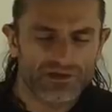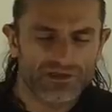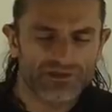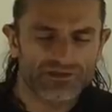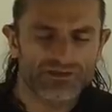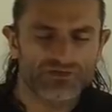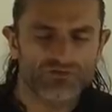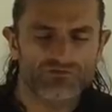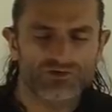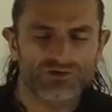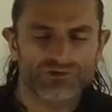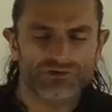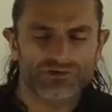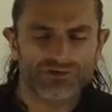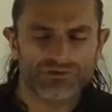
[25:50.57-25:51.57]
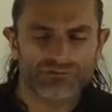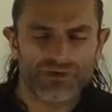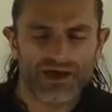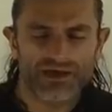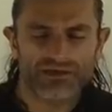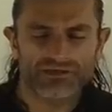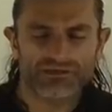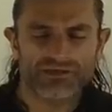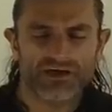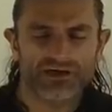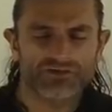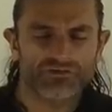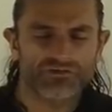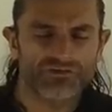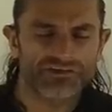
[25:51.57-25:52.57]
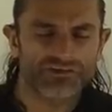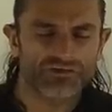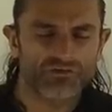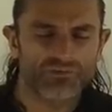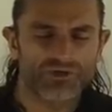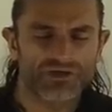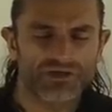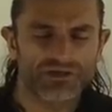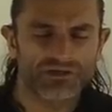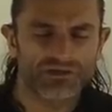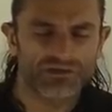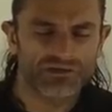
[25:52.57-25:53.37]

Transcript: into your roots, back inside your physical body,